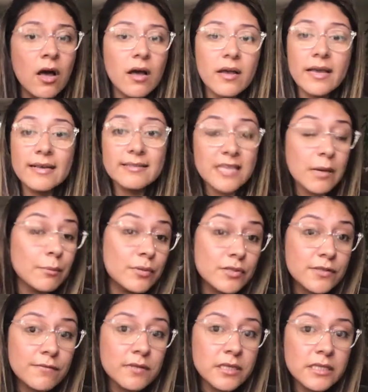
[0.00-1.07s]
Examples
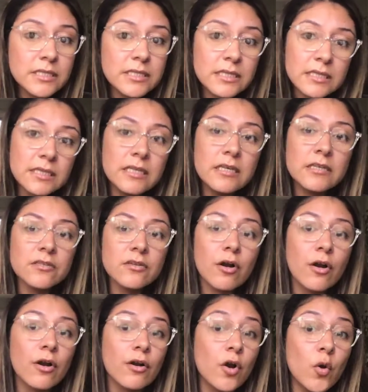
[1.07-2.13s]
of these techniques
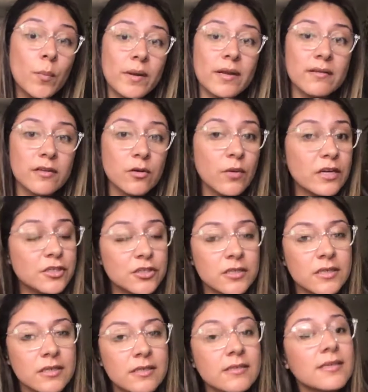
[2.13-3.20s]
are open-ended
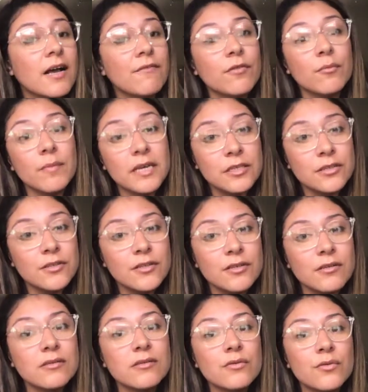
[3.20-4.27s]
questions,
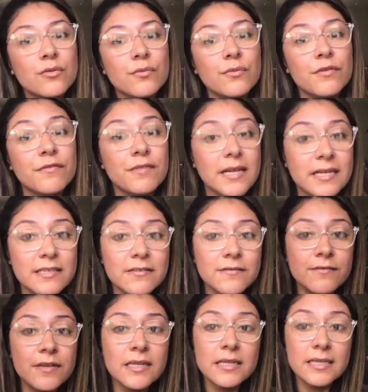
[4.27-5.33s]
affirmations, reflective
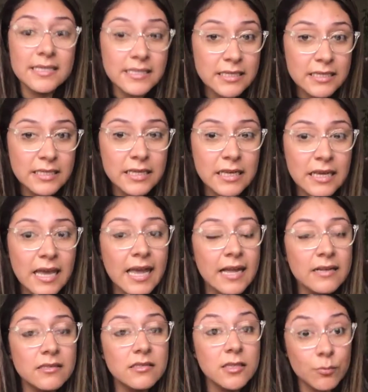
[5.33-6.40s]
listening,
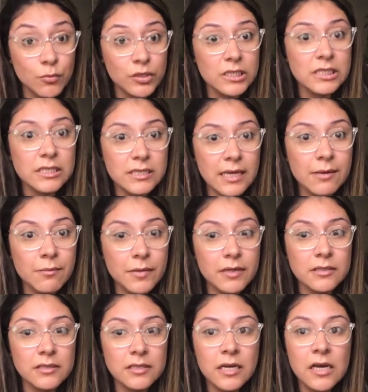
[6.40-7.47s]
and summary
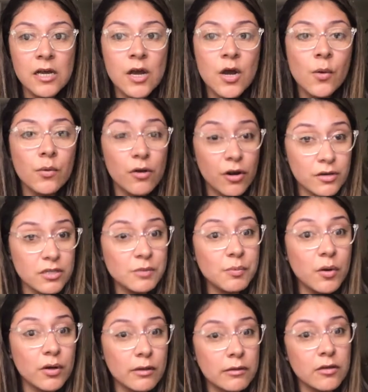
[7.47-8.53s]
statement. We already
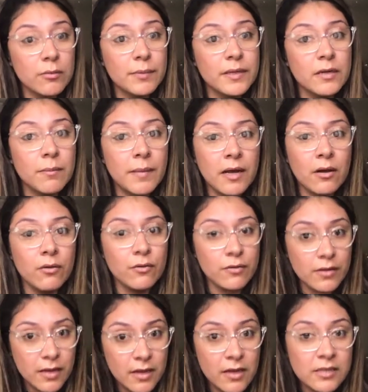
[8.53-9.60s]
spoke a little bit about
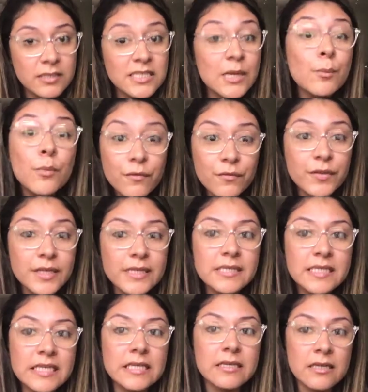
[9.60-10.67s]
some of these
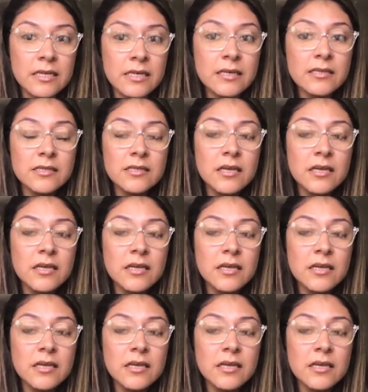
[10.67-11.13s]
techniques.